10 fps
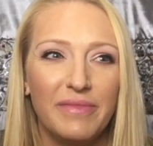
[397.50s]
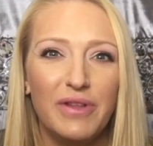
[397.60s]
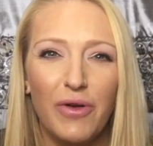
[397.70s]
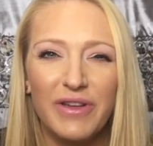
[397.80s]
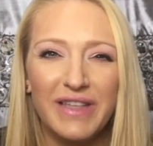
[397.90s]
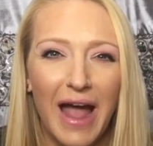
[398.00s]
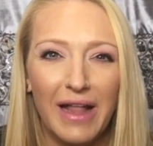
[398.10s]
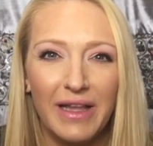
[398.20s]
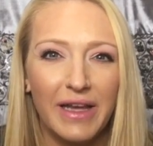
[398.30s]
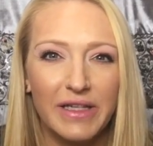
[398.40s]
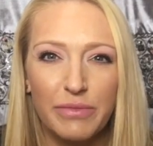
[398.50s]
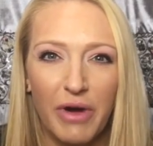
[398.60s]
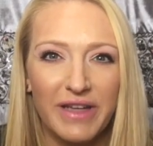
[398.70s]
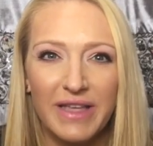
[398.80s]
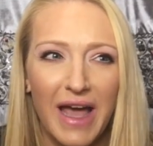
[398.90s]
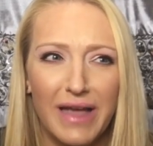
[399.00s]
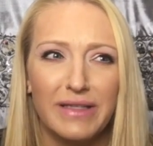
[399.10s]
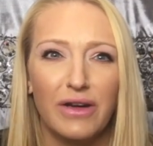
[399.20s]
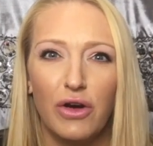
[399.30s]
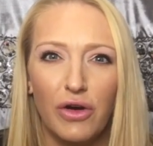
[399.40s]
noticed AliExpress
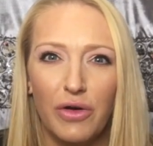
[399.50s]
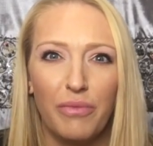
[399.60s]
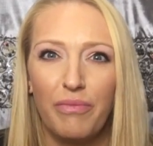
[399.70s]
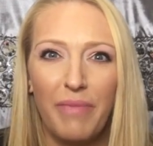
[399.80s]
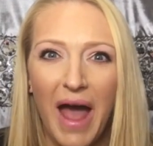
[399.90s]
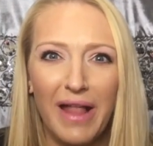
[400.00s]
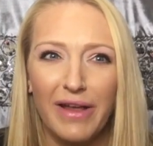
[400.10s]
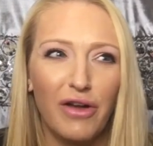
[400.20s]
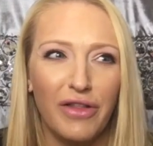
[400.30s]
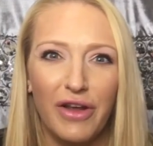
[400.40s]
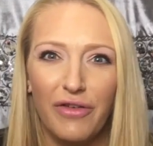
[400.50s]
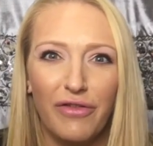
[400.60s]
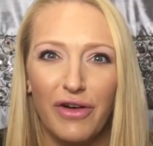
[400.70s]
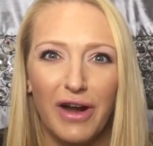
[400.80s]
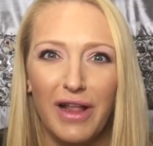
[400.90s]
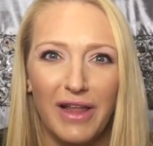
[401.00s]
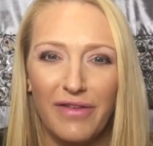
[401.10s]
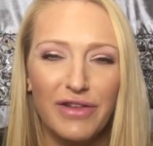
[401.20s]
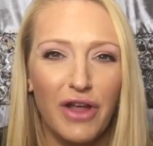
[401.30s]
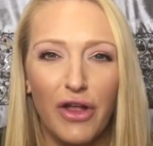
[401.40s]
has her palette on there for
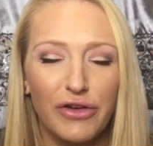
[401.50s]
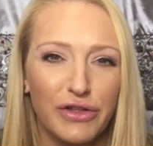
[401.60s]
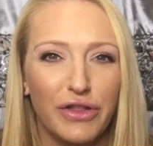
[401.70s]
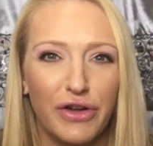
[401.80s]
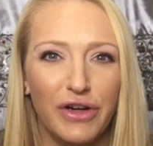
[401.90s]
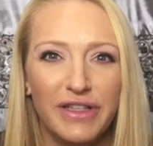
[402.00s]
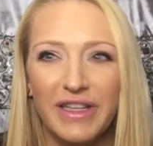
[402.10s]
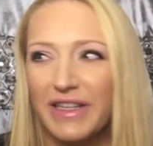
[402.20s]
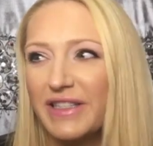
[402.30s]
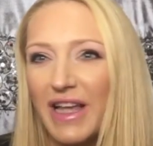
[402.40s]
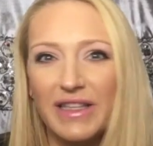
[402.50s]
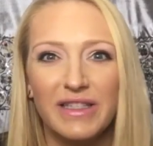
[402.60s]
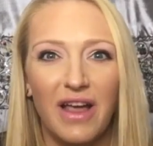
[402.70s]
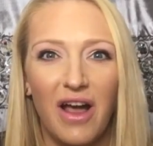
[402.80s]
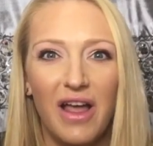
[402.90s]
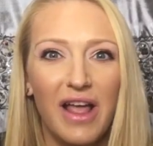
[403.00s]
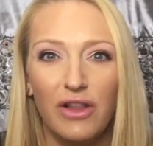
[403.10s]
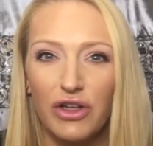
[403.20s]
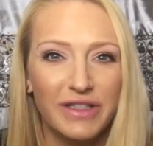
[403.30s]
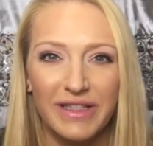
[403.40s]
$11.36. It
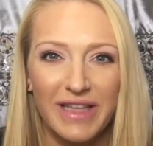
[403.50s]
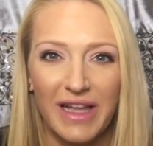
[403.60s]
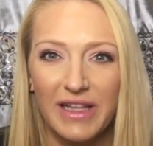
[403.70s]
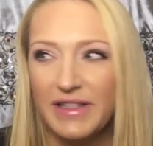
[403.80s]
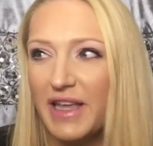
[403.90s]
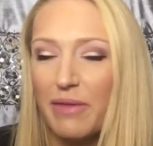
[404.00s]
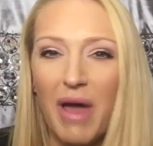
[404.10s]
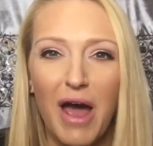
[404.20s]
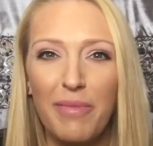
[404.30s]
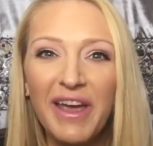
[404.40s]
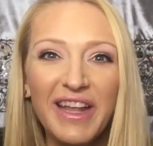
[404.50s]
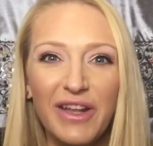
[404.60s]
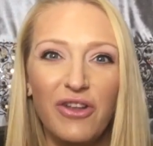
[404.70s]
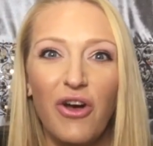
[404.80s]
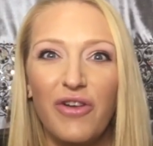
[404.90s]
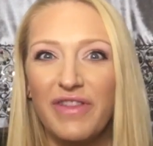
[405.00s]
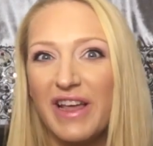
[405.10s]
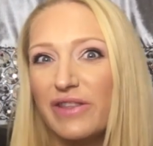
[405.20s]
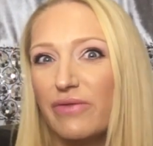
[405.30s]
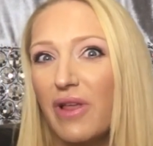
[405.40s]
looks exactly the same. How am I going to know if
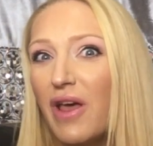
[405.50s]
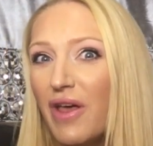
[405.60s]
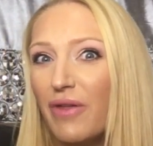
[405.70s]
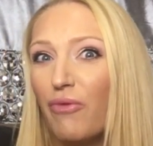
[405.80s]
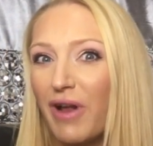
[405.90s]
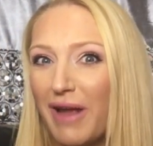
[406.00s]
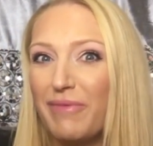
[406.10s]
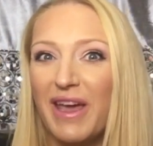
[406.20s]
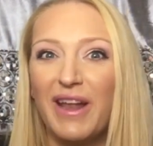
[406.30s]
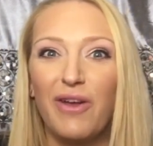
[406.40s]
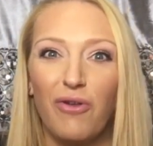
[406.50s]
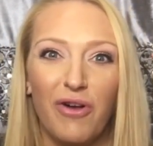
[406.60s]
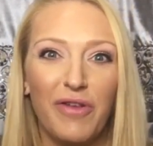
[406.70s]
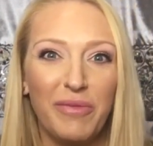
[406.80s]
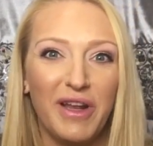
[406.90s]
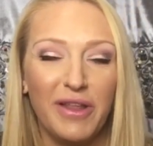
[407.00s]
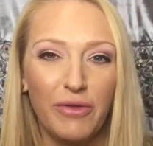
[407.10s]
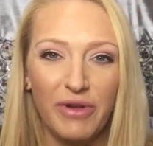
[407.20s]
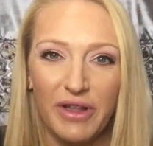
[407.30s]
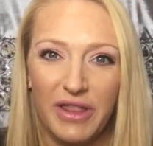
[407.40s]
that's what I'm getting or if I'm getting the
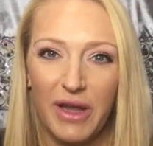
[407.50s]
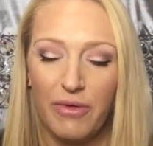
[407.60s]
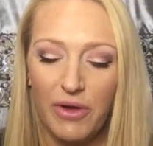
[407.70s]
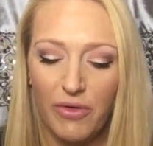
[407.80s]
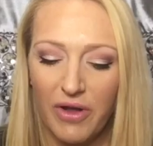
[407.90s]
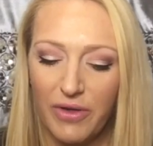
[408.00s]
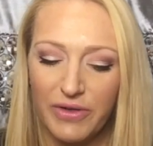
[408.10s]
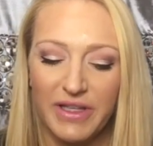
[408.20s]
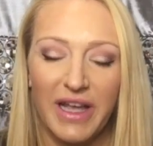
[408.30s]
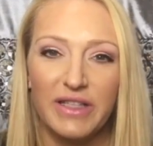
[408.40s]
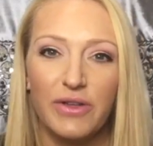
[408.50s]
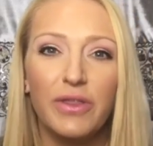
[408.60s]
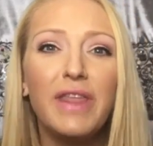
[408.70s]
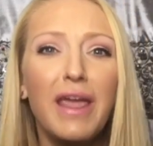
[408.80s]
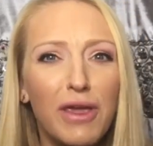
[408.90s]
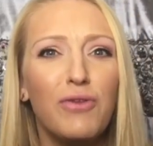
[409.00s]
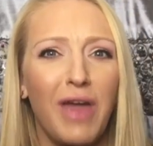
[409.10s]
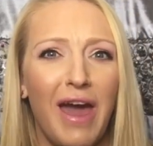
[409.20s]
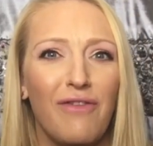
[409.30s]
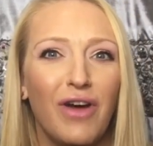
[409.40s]
real thing when you go on those sites? So thank you,
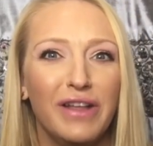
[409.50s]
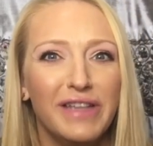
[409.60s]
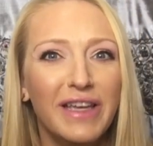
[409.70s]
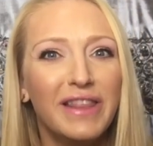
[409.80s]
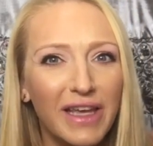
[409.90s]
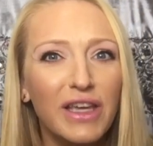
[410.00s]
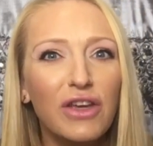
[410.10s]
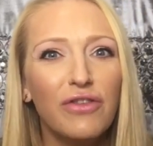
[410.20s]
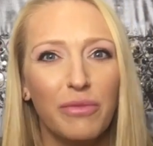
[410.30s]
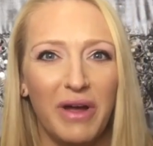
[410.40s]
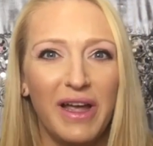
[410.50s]
Kat Von D. Thank you for